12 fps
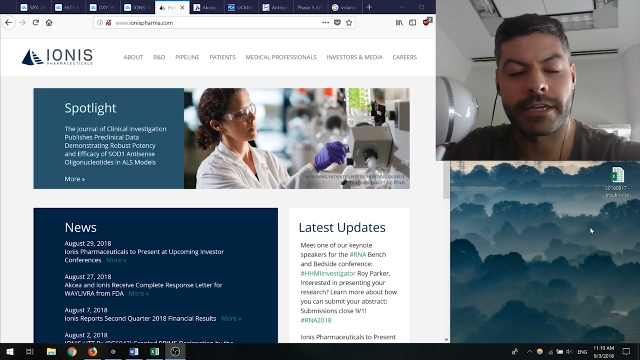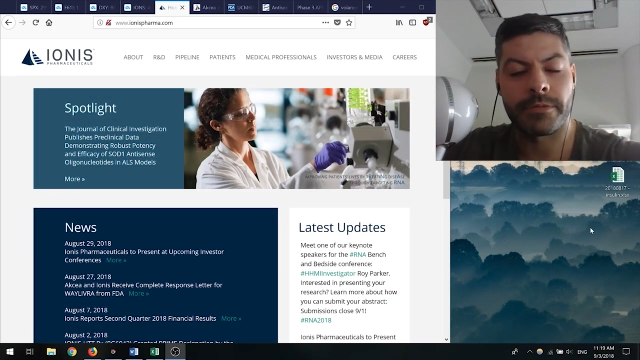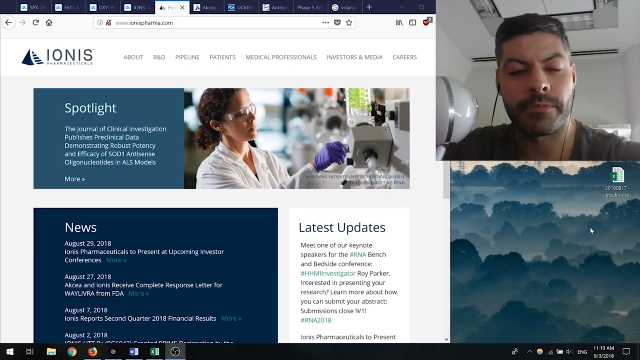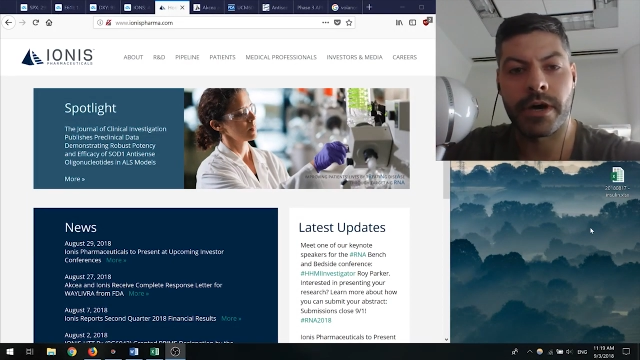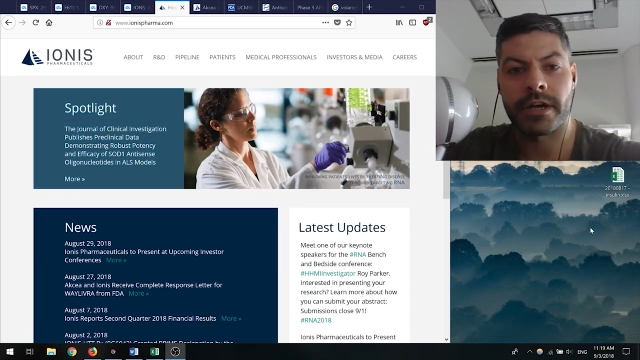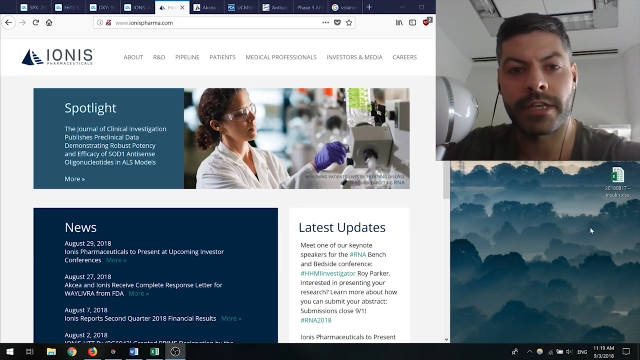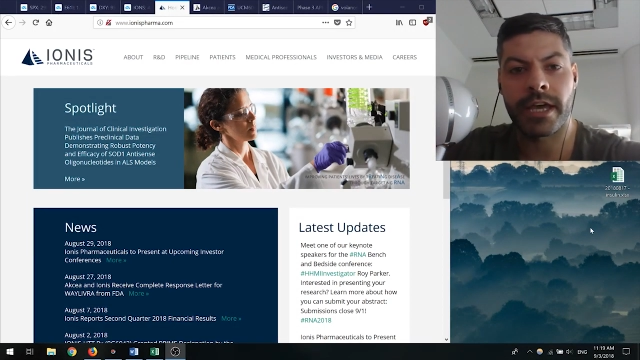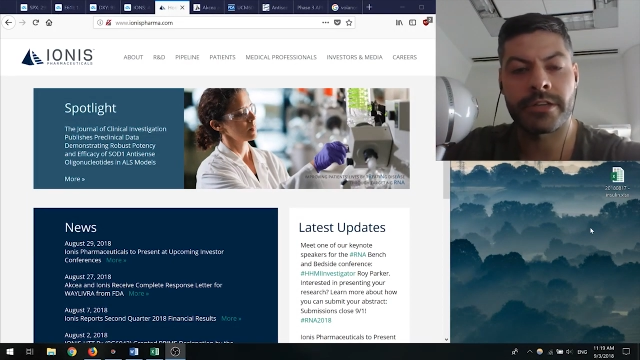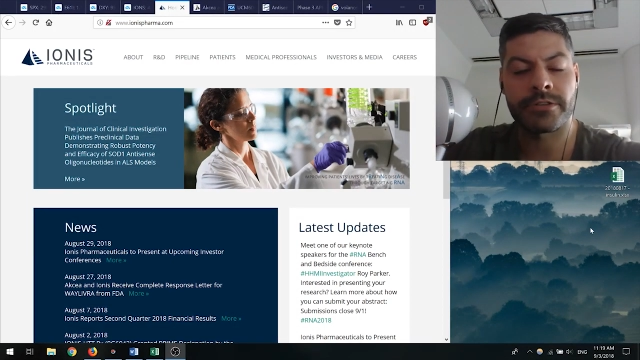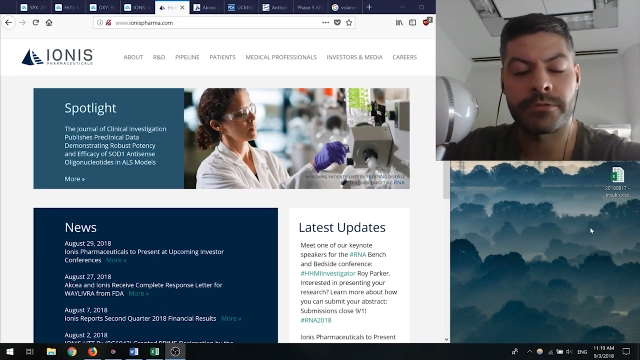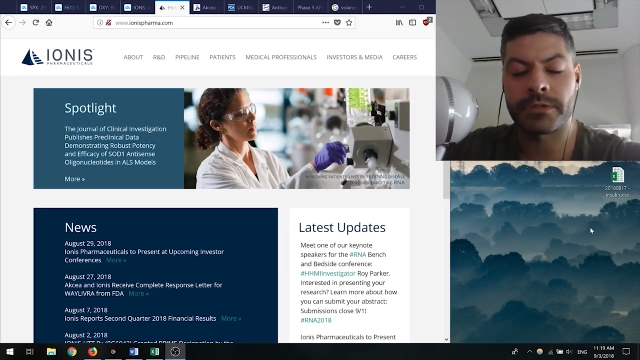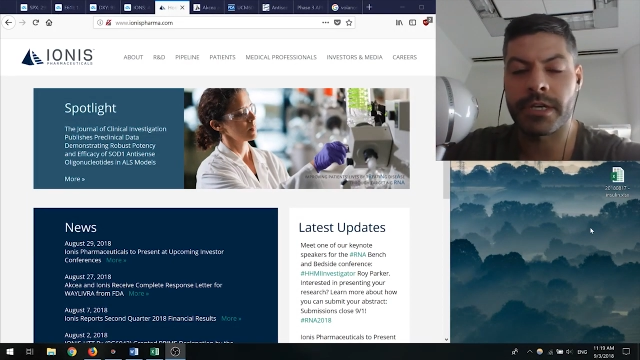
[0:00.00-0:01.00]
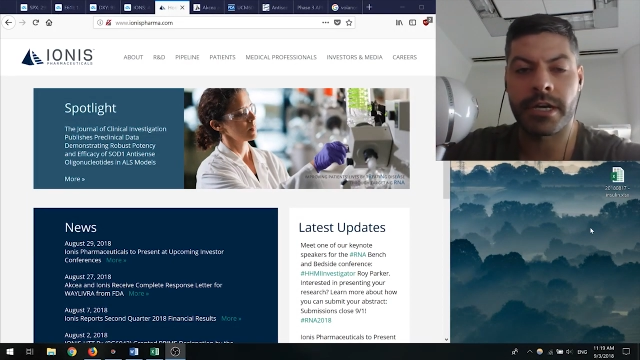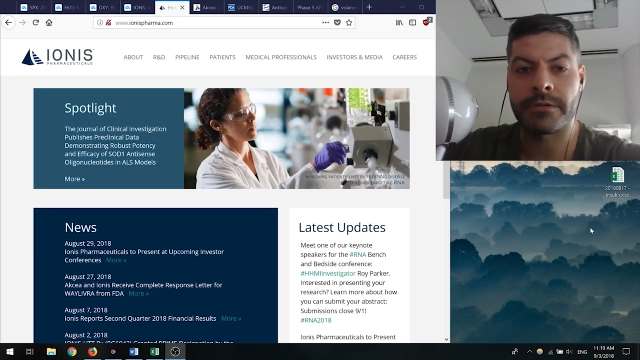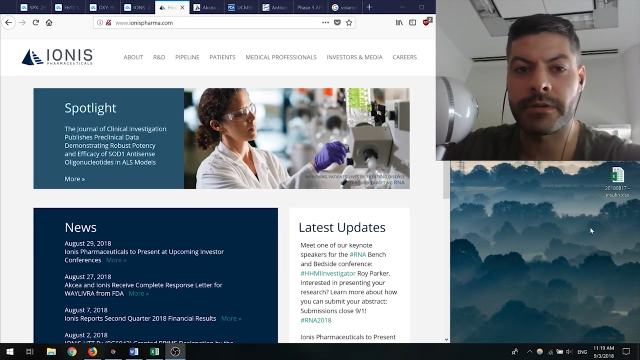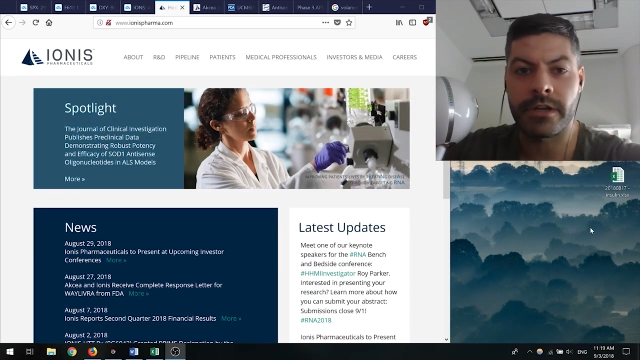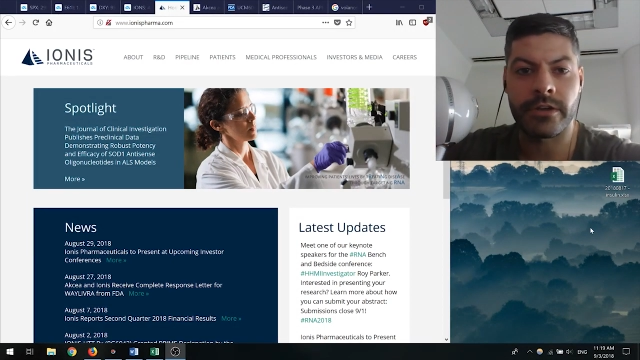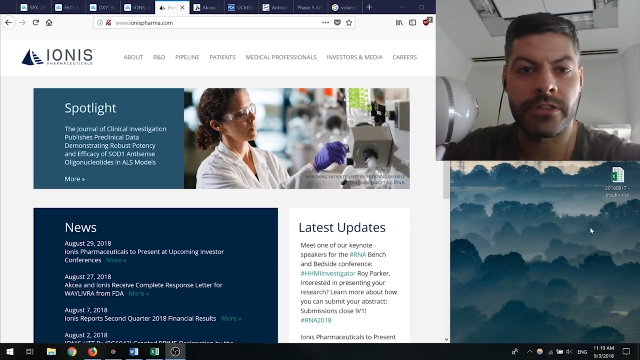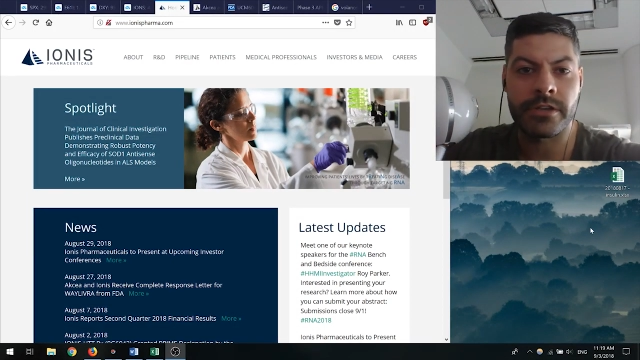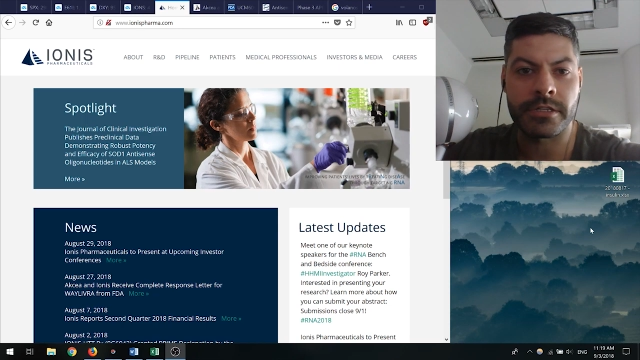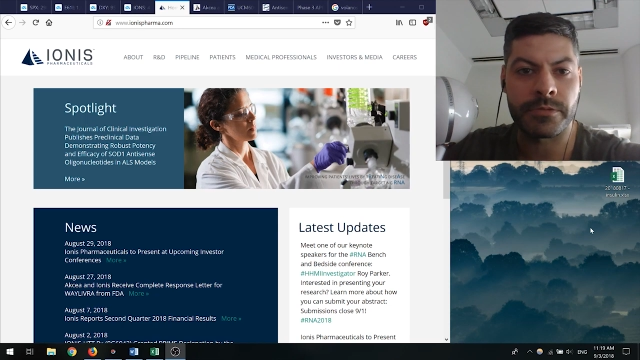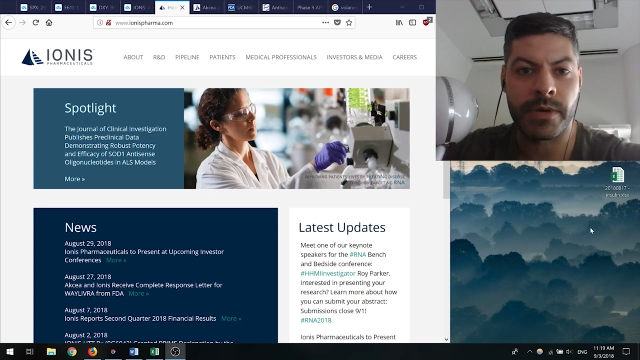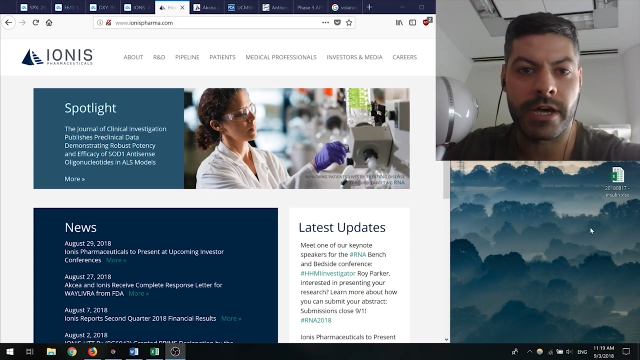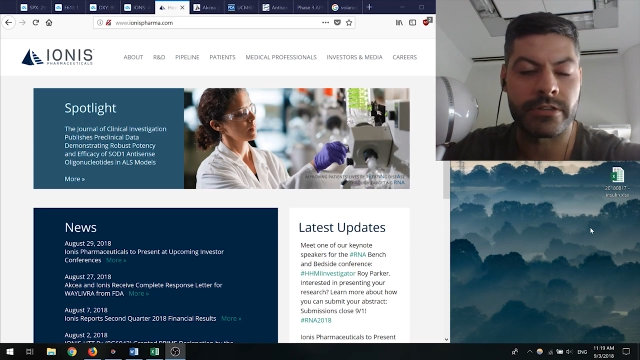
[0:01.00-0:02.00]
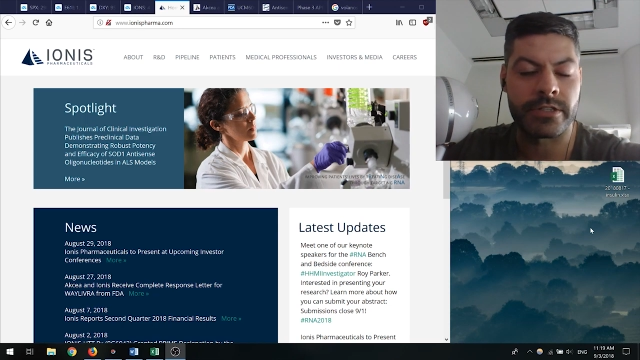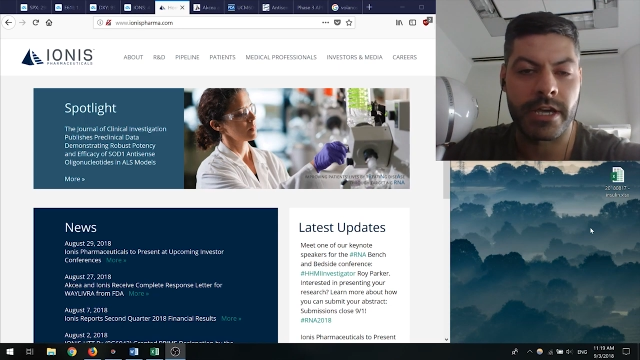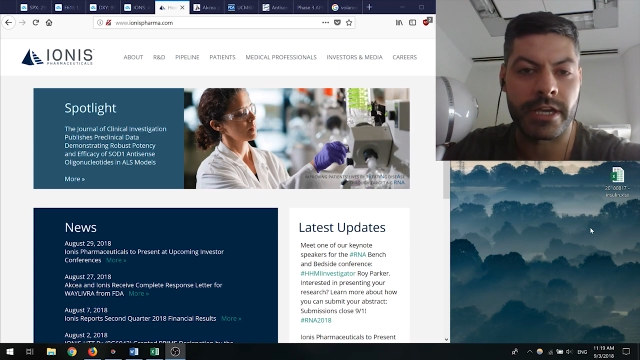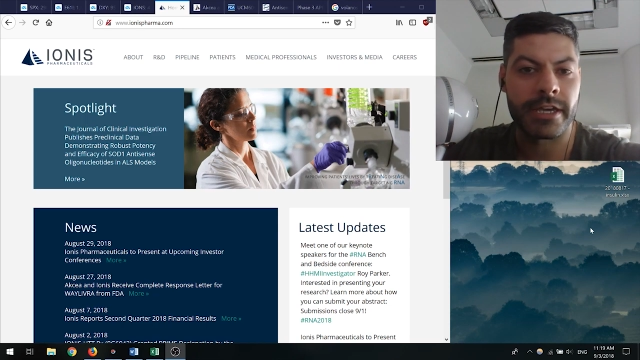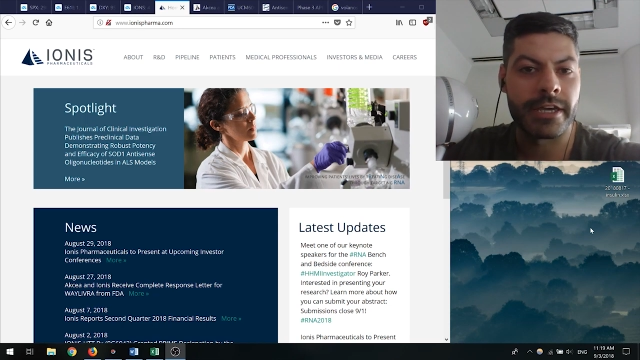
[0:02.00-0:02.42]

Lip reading: the podcast where we talk about all things biotech.